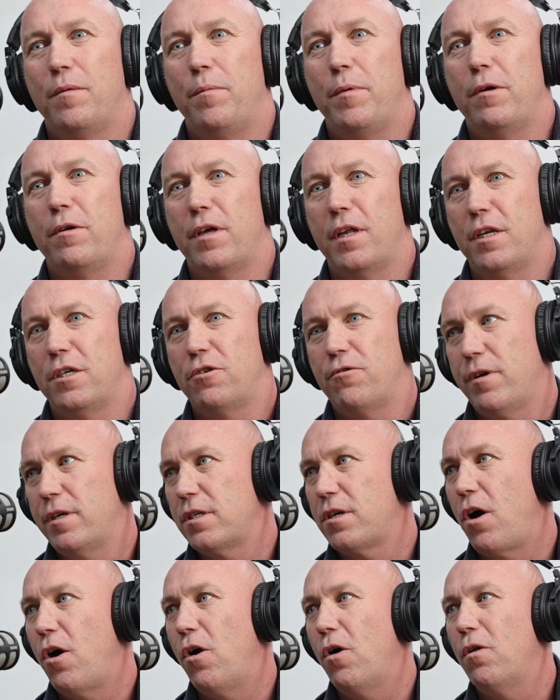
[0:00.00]
building industry
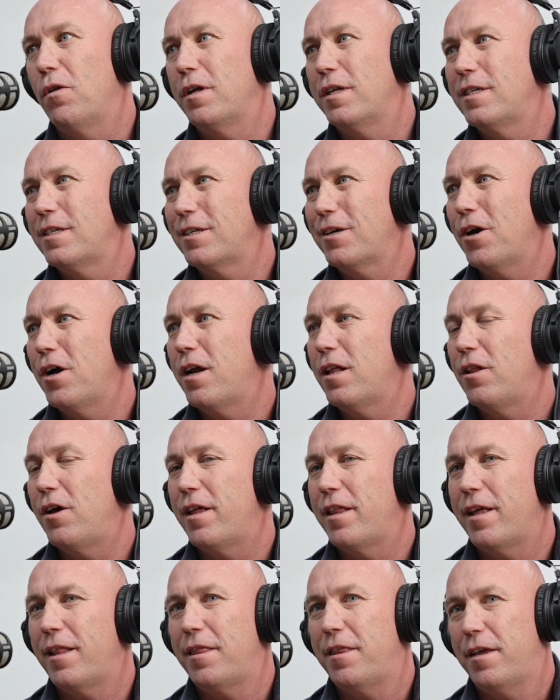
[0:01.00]
as a whole, it's kind of
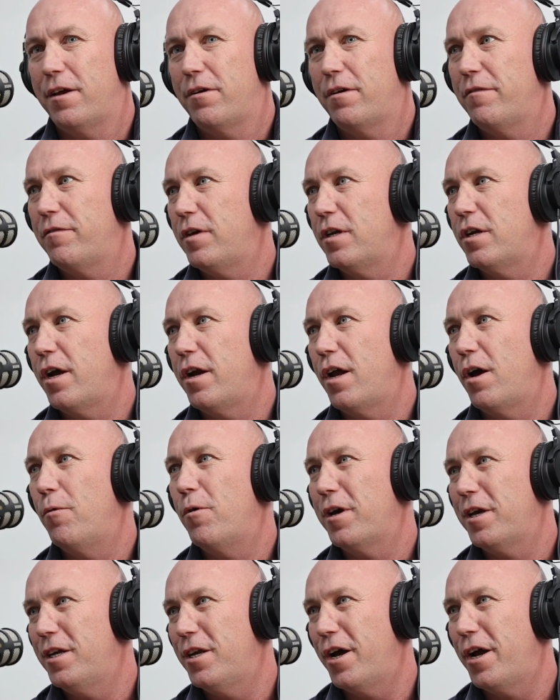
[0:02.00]
like that theory of you don't know
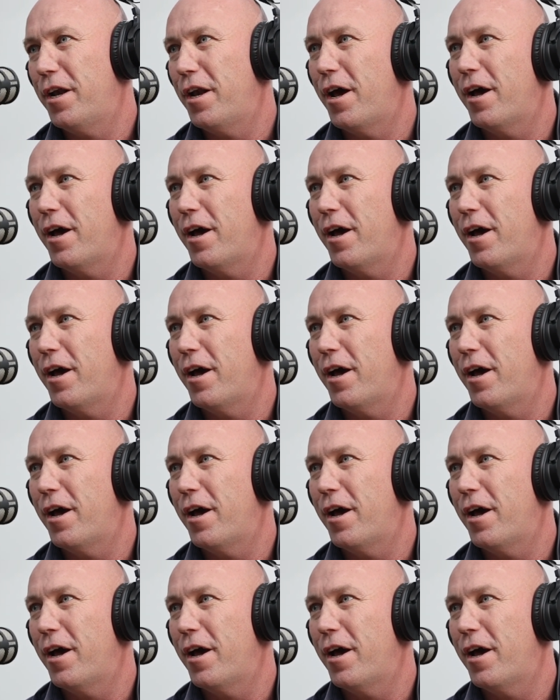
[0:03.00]
what you don't